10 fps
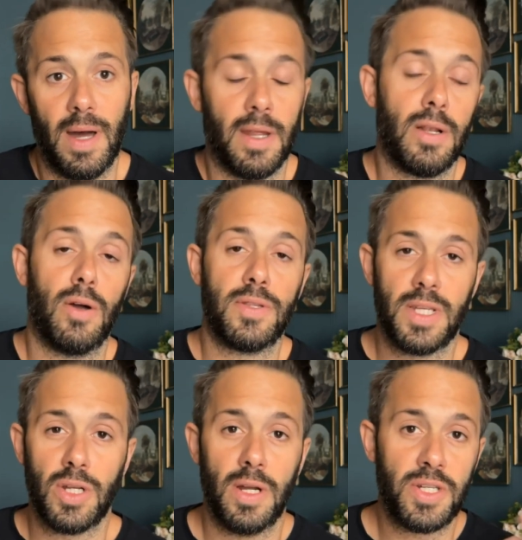and I'd like to
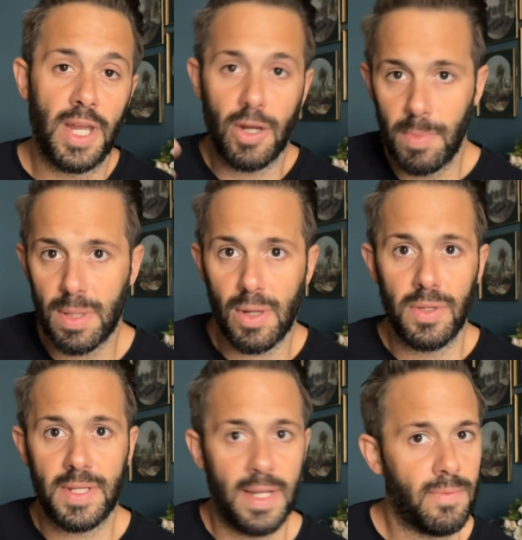shake up this content.